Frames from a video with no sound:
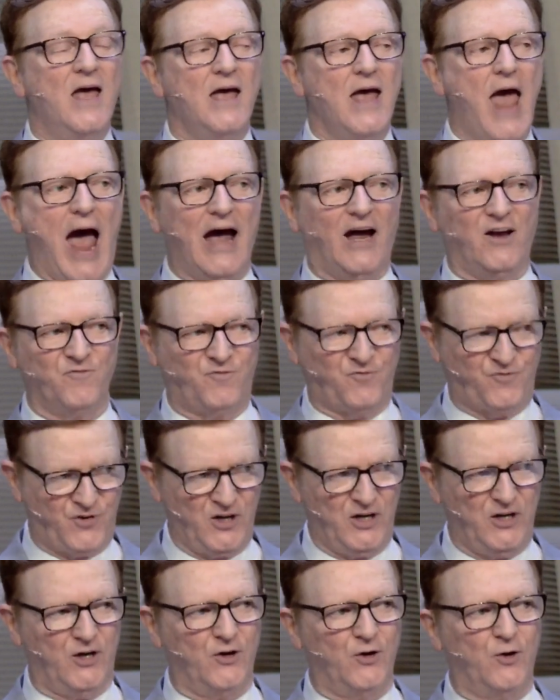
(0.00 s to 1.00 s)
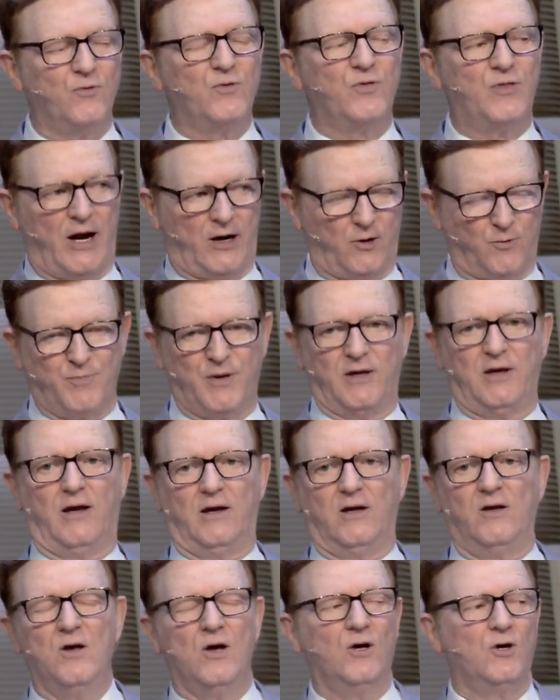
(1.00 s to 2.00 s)
and few there
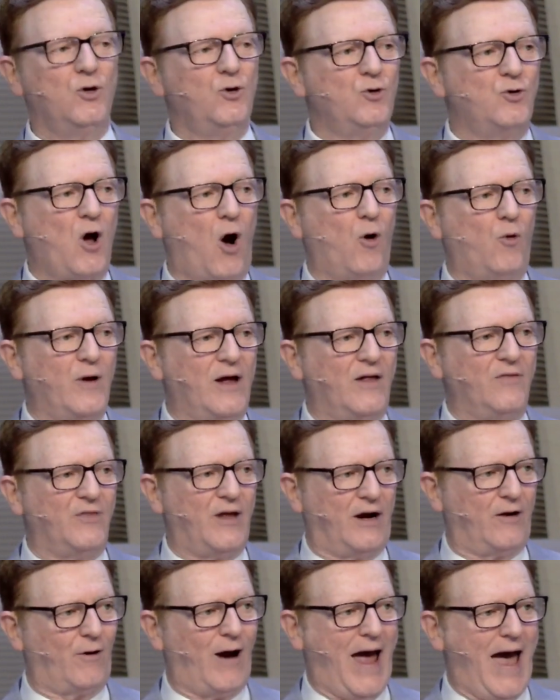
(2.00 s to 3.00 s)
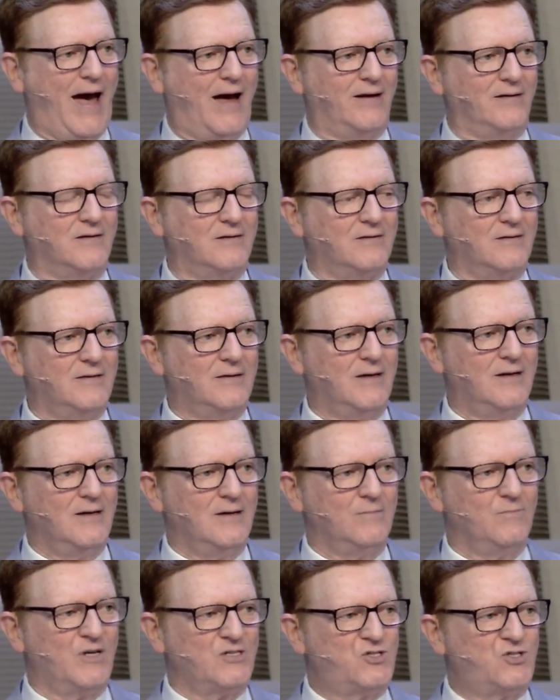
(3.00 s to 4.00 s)
be who go in thereat.
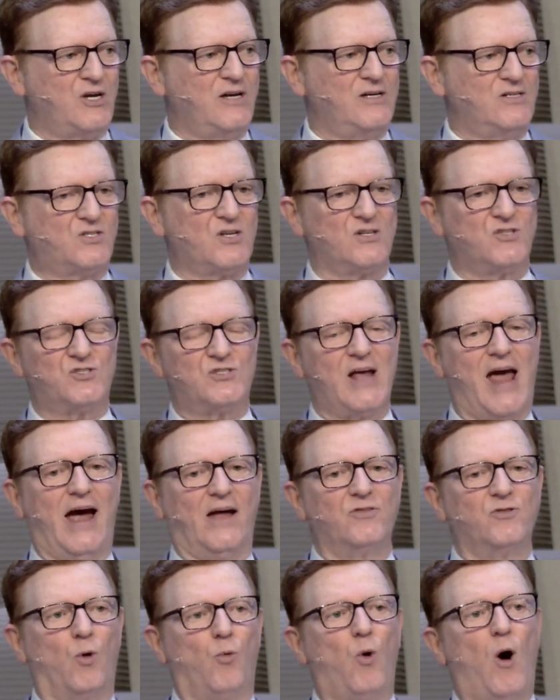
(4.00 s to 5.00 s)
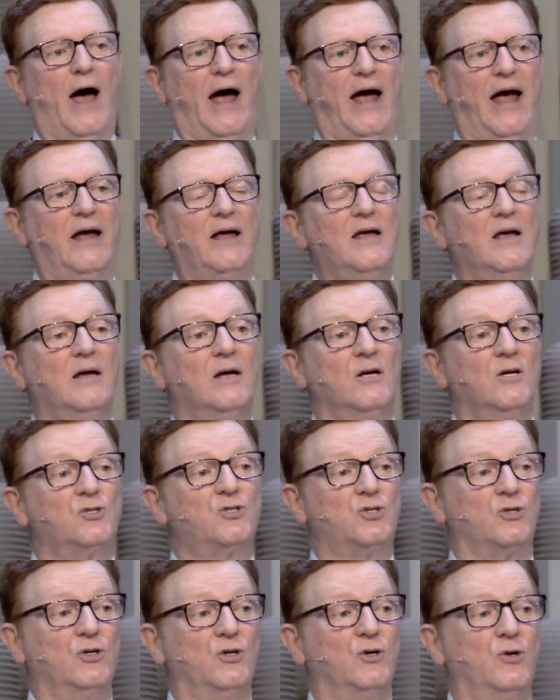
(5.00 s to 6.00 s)
But Jesus said, the way
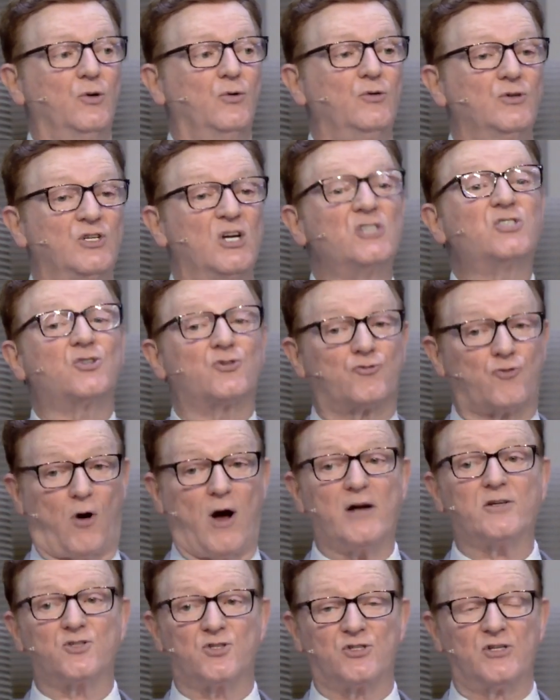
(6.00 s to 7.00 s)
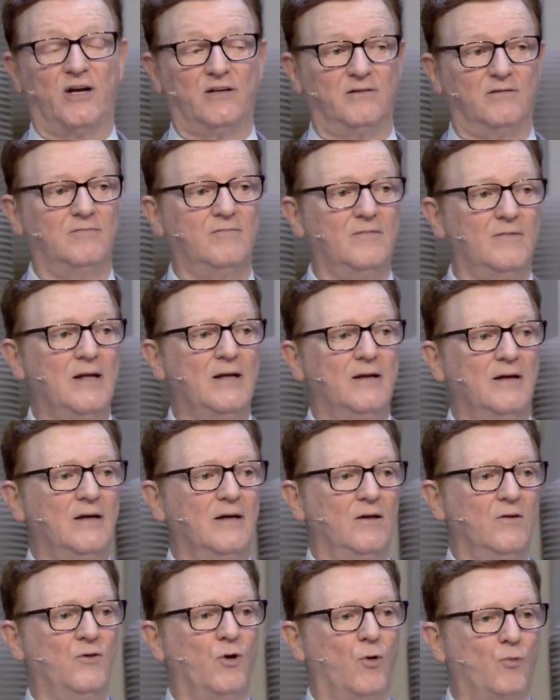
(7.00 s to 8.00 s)
to destruction,
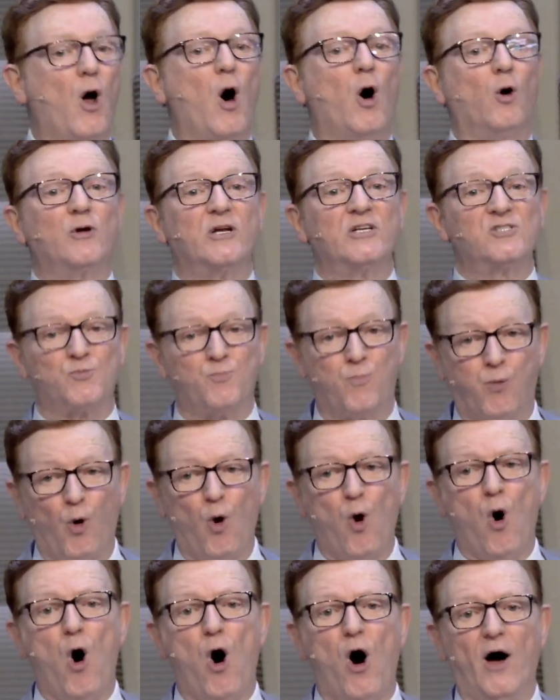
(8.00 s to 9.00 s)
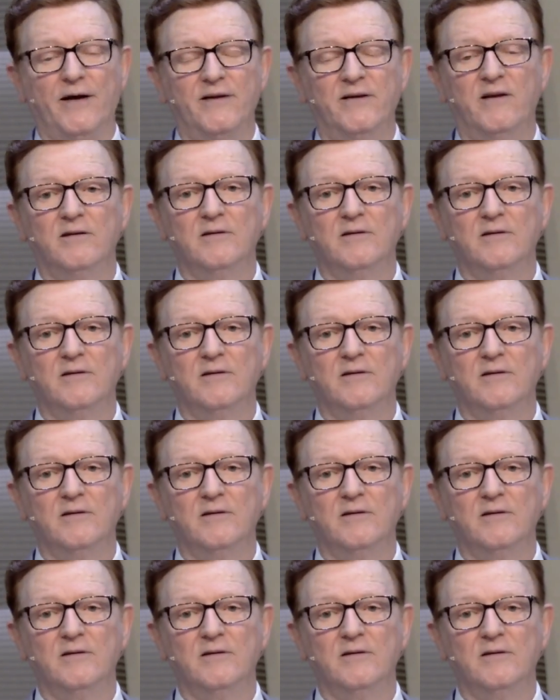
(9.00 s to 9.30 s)
the road is broad.